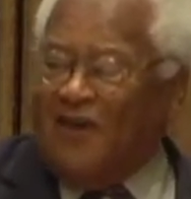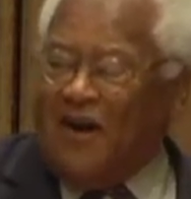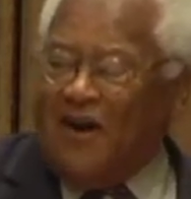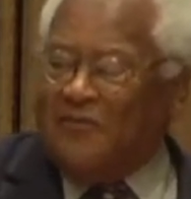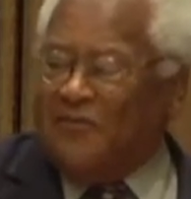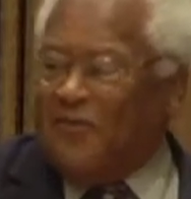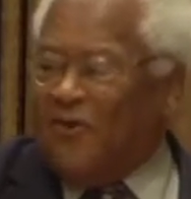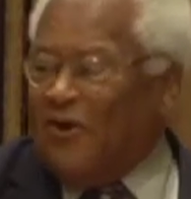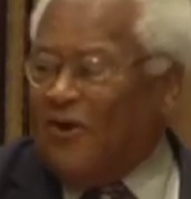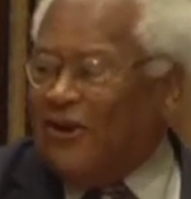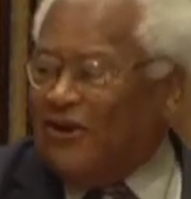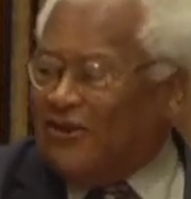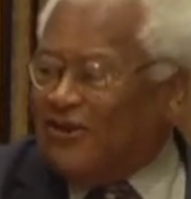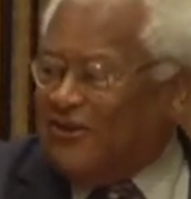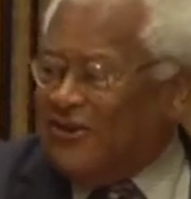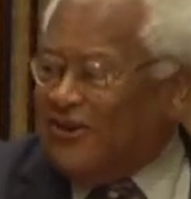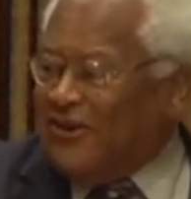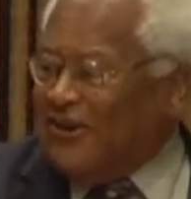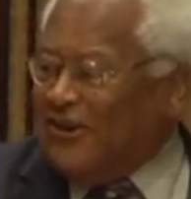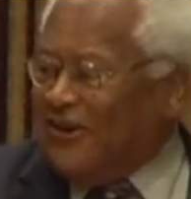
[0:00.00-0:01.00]
our boy or
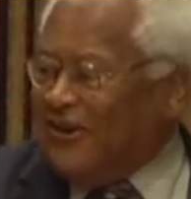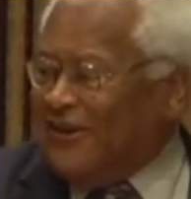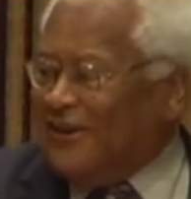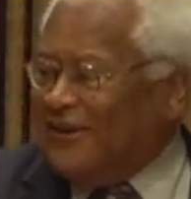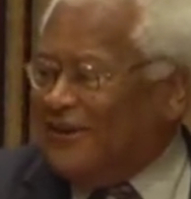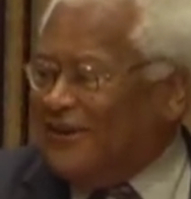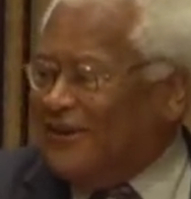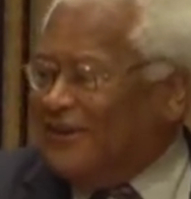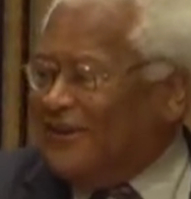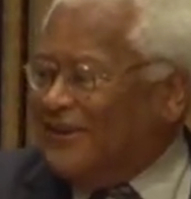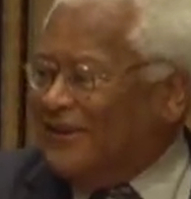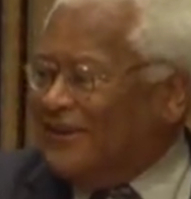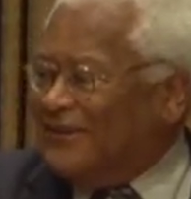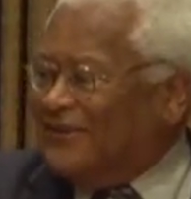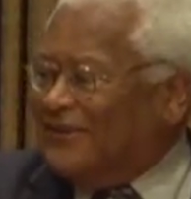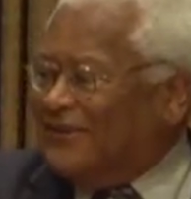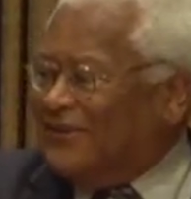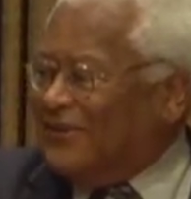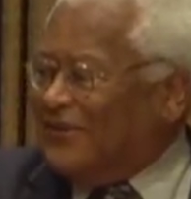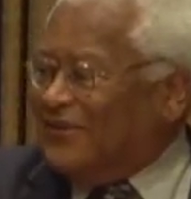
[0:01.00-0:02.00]
girl
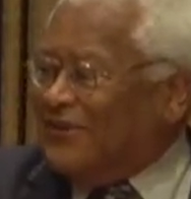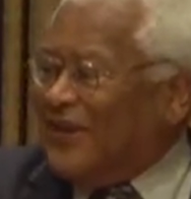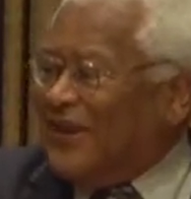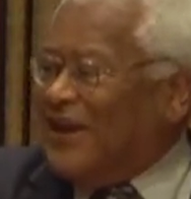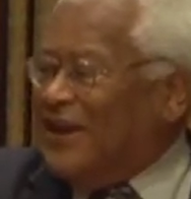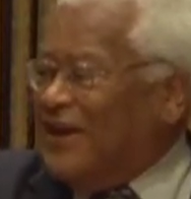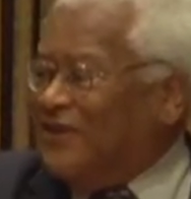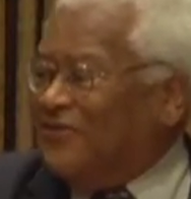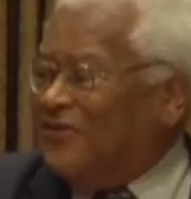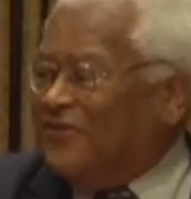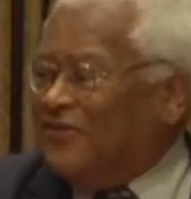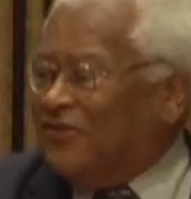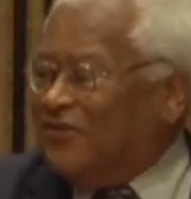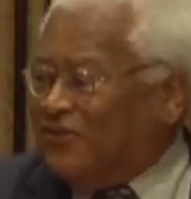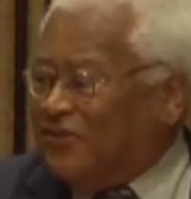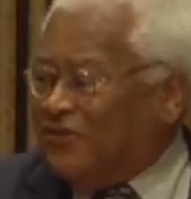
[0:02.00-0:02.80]
to see if the